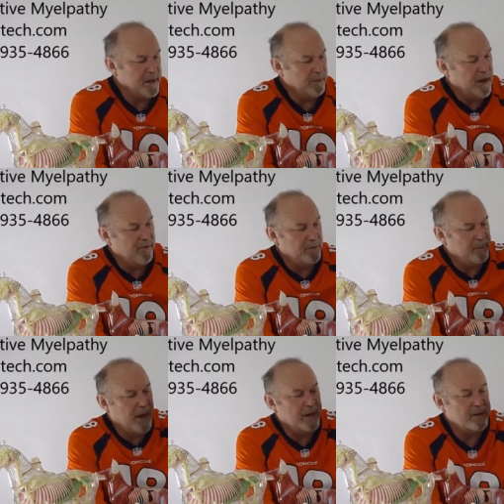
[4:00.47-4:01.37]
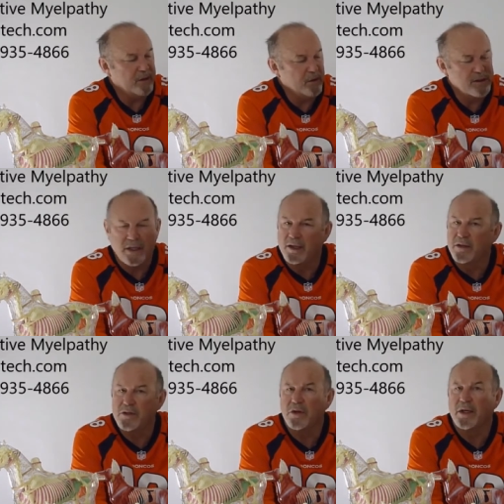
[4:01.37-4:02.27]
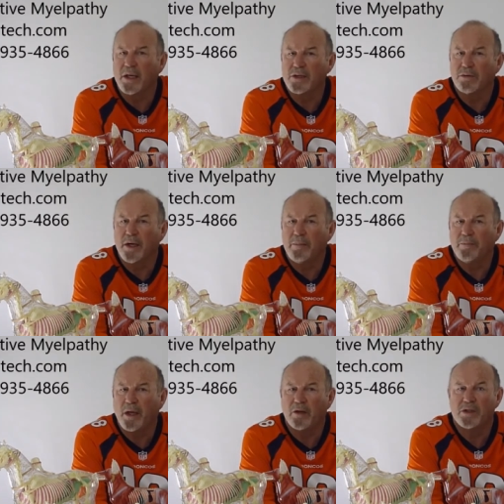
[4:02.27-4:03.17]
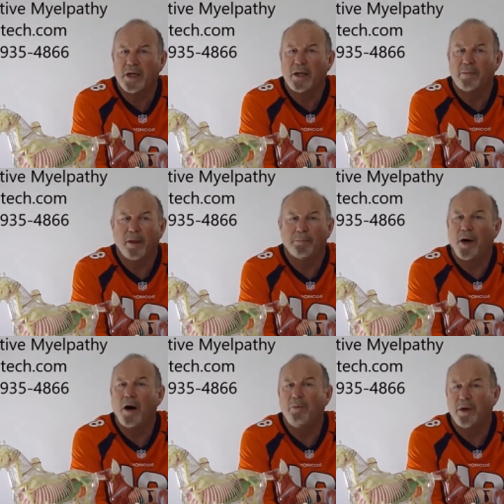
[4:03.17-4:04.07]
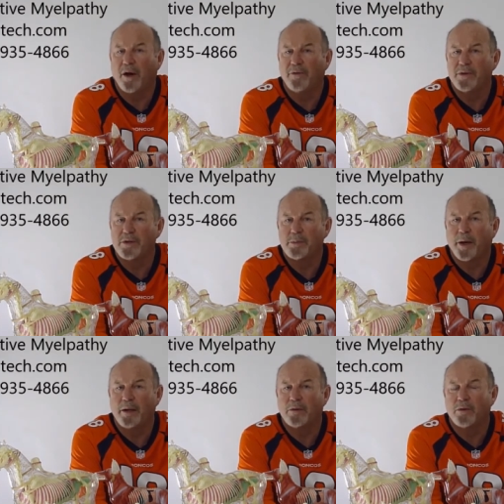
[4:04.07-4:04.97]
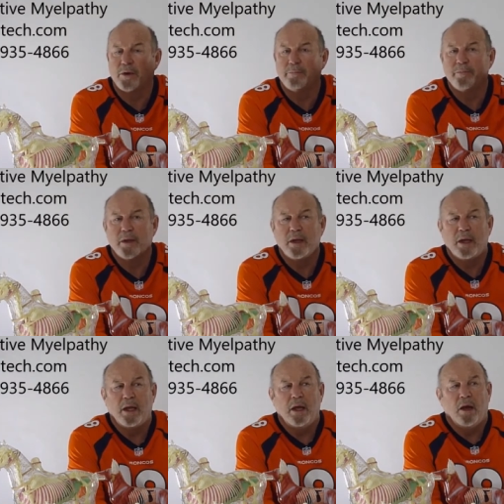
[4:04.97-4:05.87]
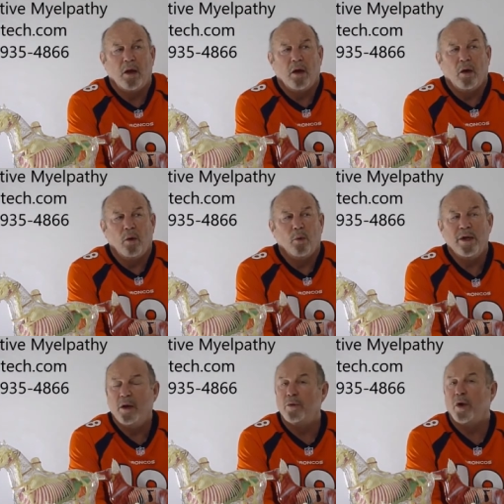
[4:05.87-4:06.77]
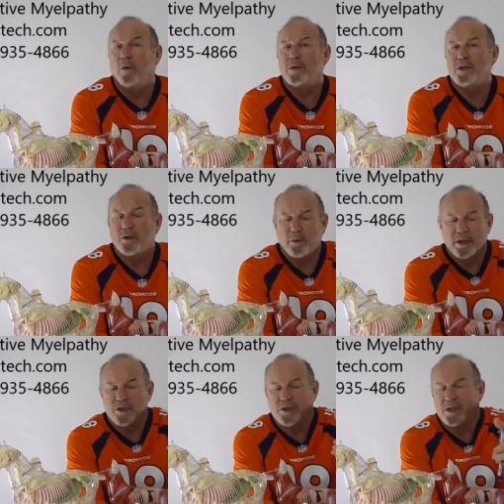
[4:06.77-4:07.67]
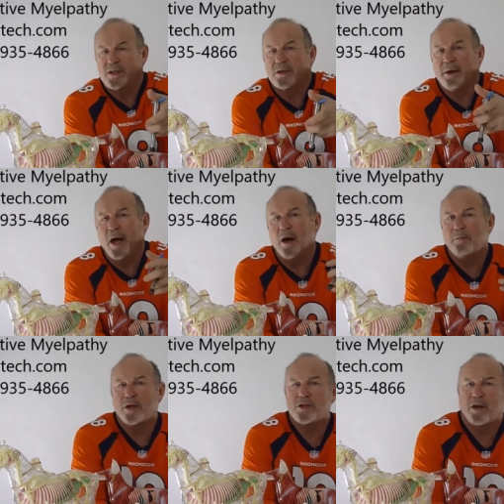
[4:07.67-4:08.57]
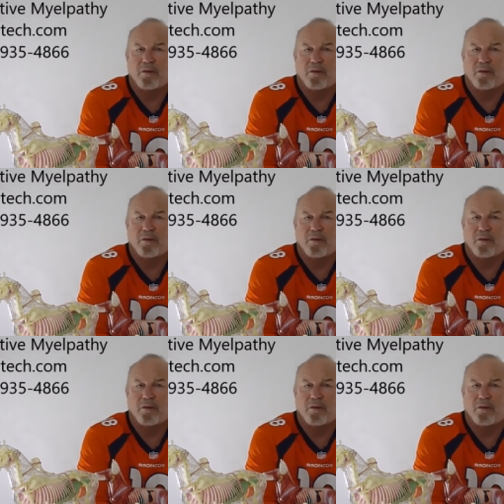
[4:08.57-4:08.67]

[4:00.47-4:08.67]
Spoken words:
They would have a back that looks like this on x-ray, and looks like a bomb went off in their spinal cord. We don't know until we adjust them how much